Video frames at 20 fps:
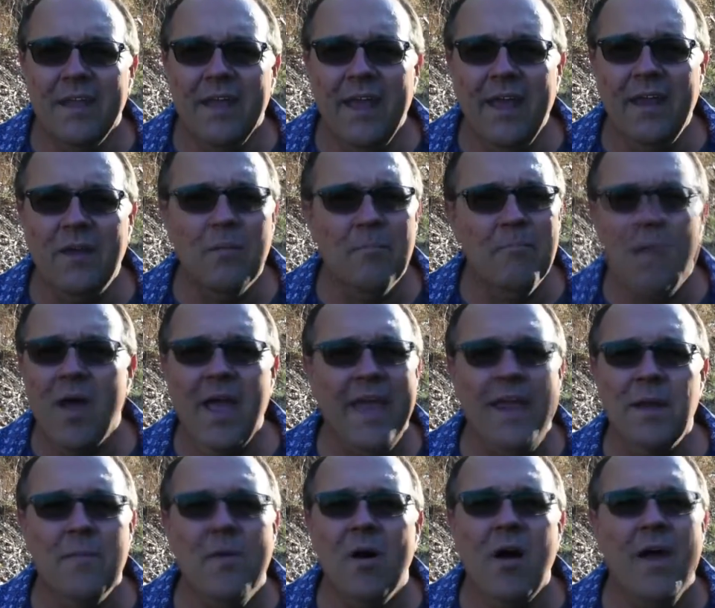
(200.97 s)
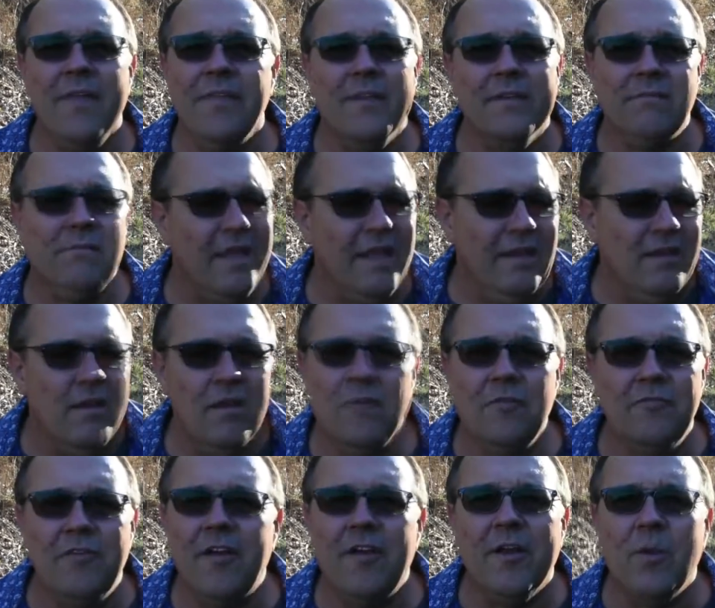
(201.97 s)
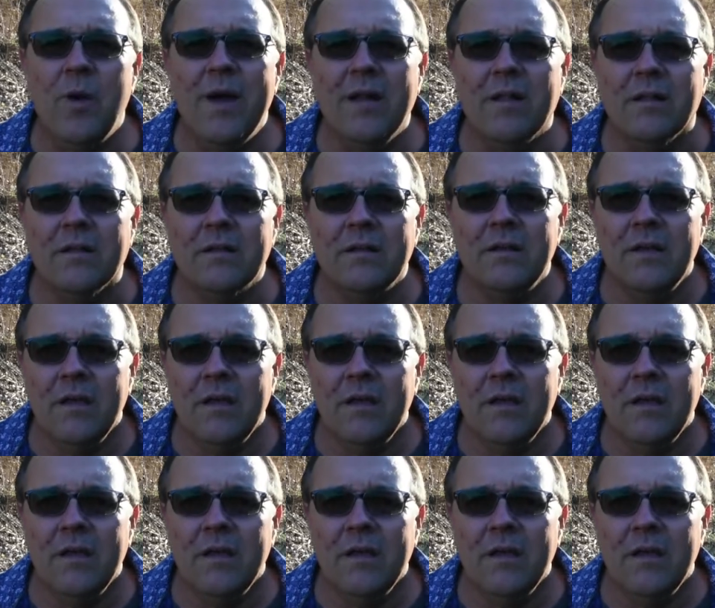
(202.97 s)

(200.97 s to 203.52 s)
in a mine that he knew very well?